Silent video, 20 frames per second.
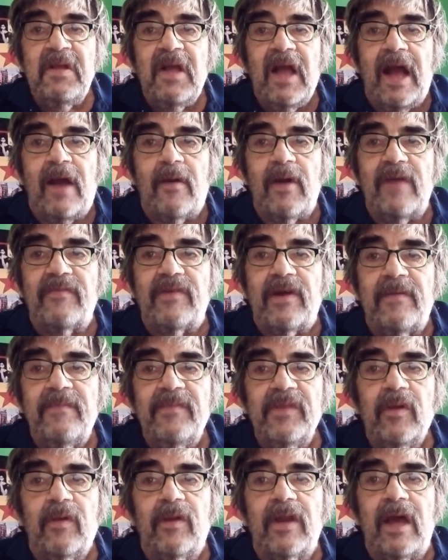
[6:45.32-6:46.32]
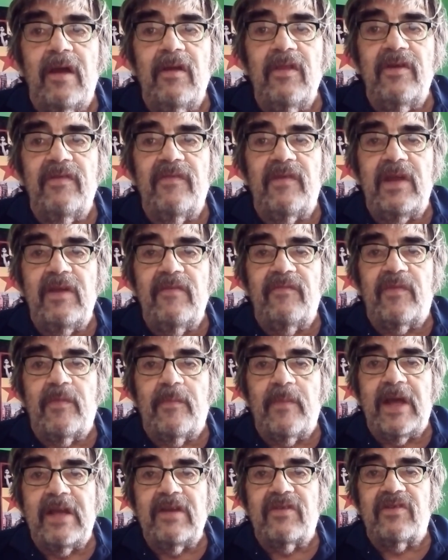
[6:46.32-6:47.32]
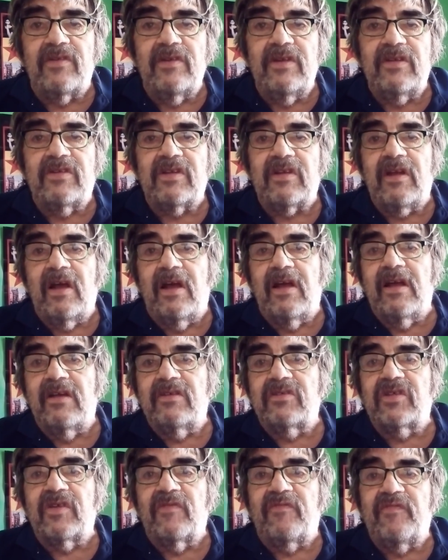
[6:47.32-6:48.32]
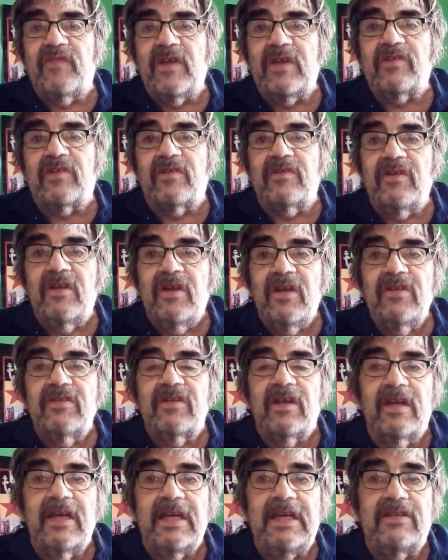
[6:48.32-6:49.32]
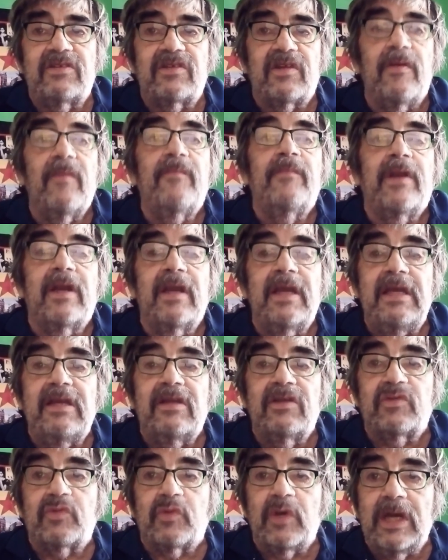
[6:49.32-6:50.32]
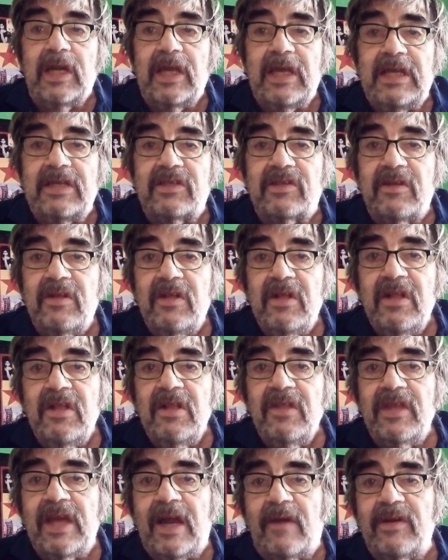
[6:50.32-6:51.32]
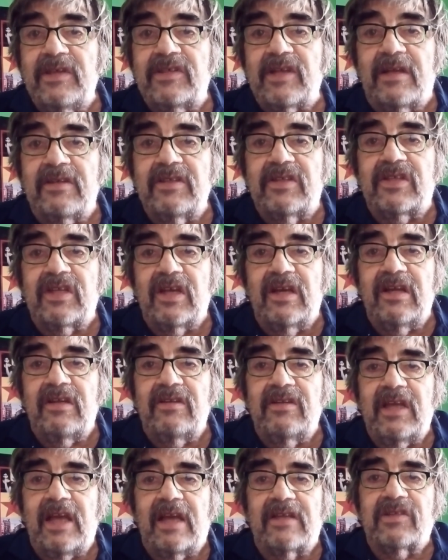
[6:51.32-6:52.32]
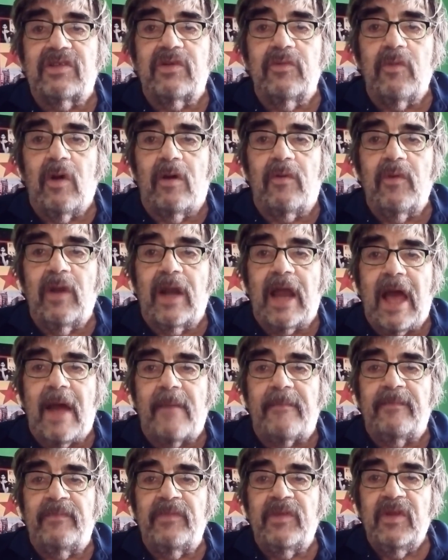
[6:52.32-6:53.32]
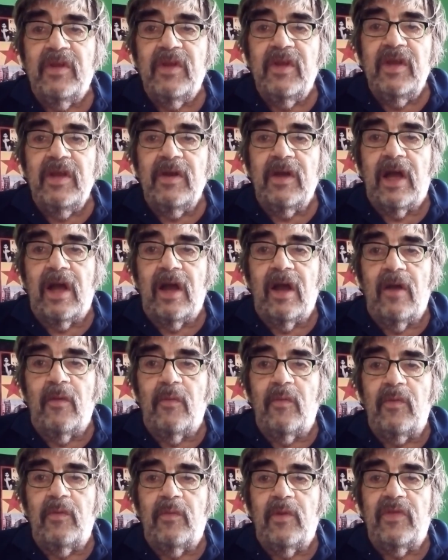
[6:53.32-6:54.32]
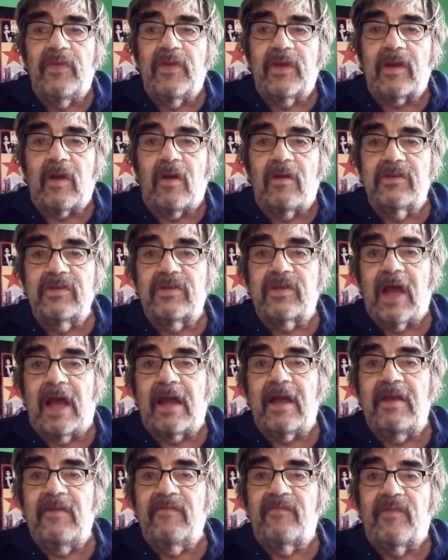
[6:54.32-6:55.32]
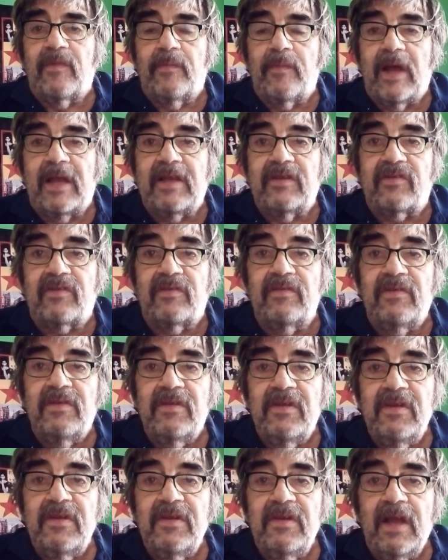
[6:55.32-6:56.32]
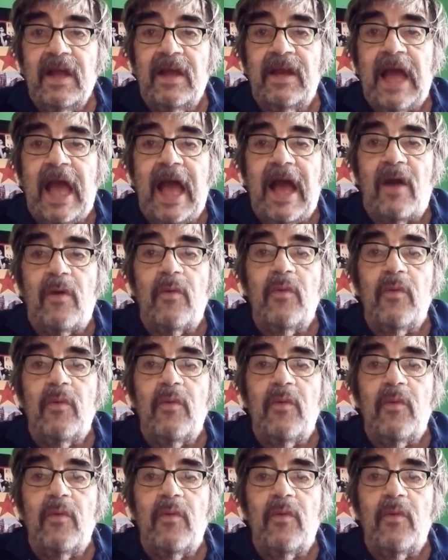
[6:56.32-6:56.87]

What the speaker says: However, although the information is sufficient to lead to Melina's release, there is uncertainty as to what will happen with the contact information and how